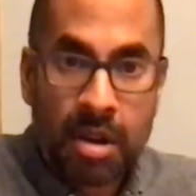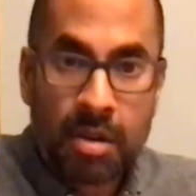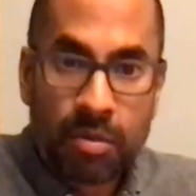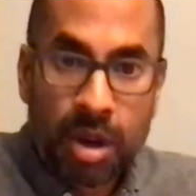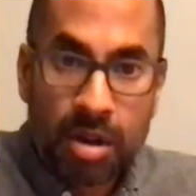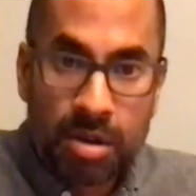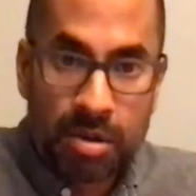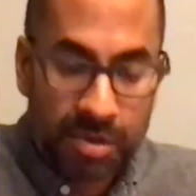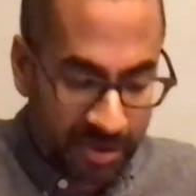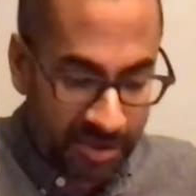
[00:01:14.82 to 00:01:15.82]

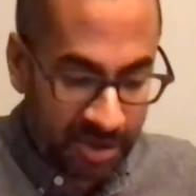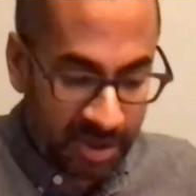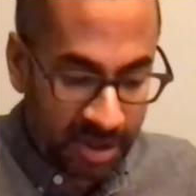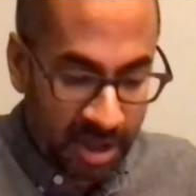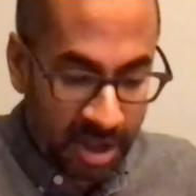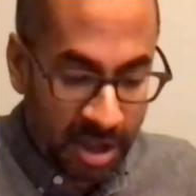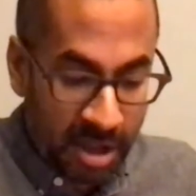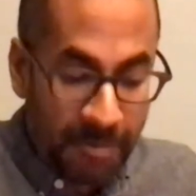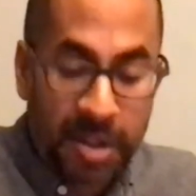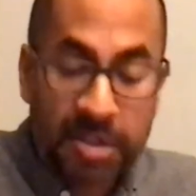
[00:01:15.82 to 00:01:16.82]
Rose
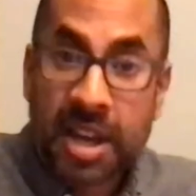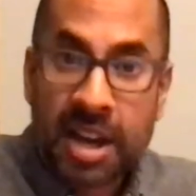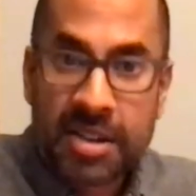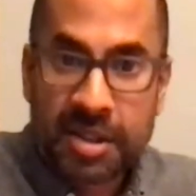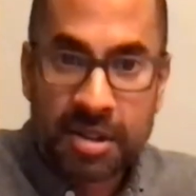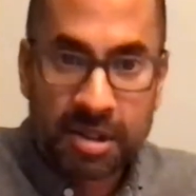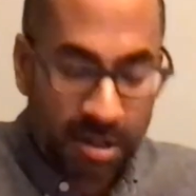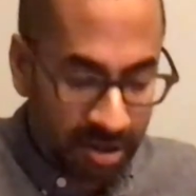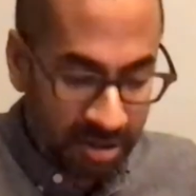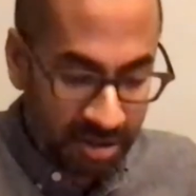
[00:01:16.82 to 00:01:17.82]
felt eyes on
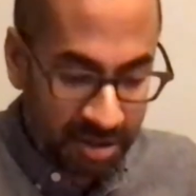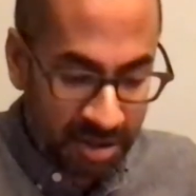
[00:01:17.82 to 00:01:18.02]
her,